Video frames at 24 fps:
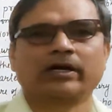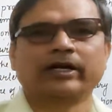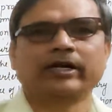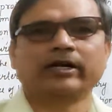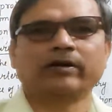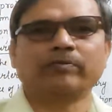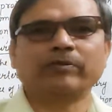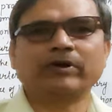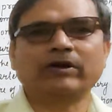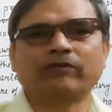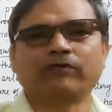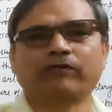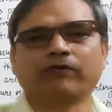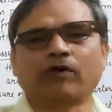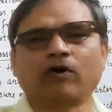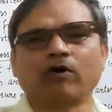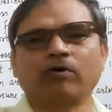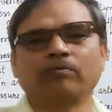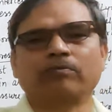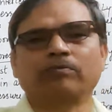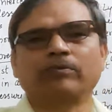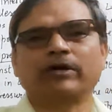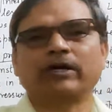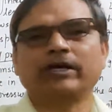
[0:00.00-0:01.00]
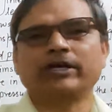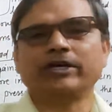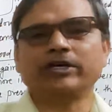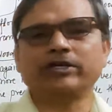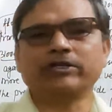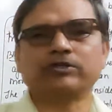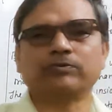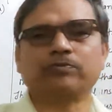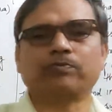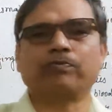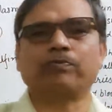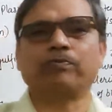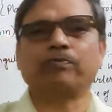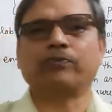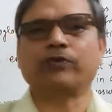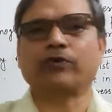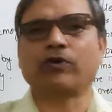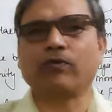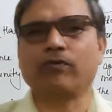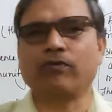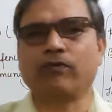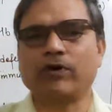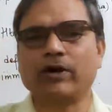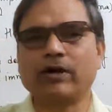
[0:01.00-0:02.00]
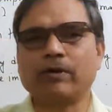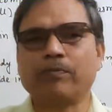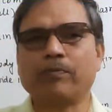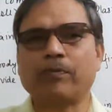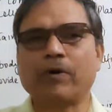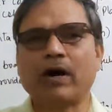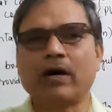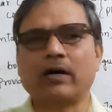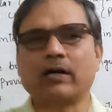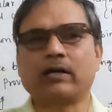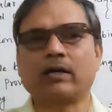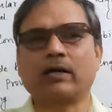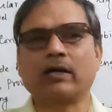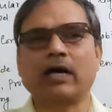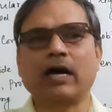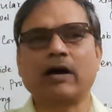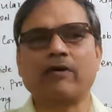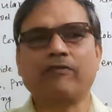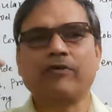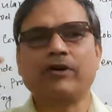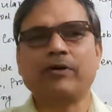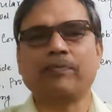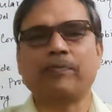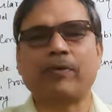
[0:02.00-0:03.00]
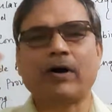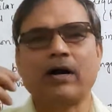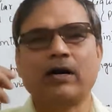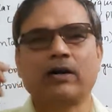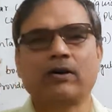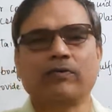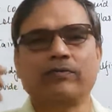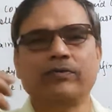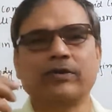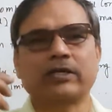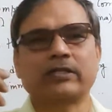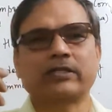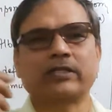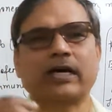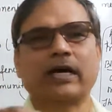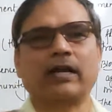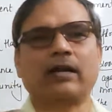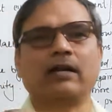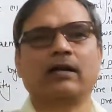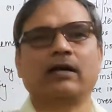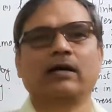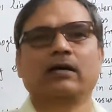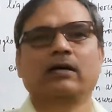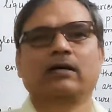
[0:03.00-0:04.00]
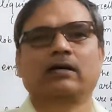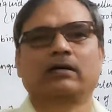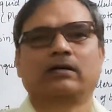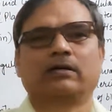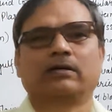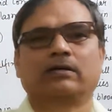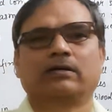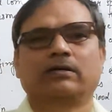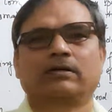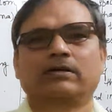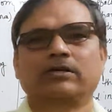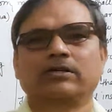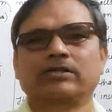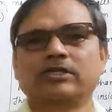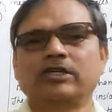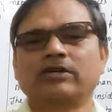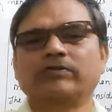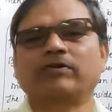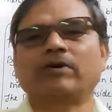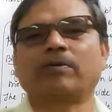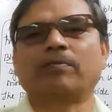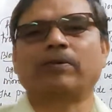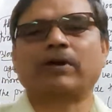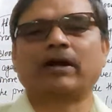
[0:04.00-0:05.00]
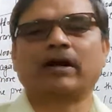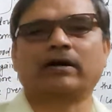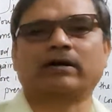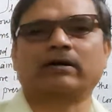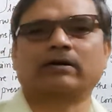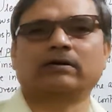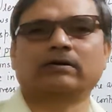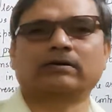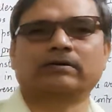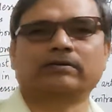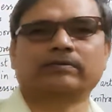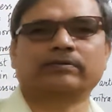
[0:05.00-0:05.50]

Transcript: It means from one part, every part of the cell receive the blood,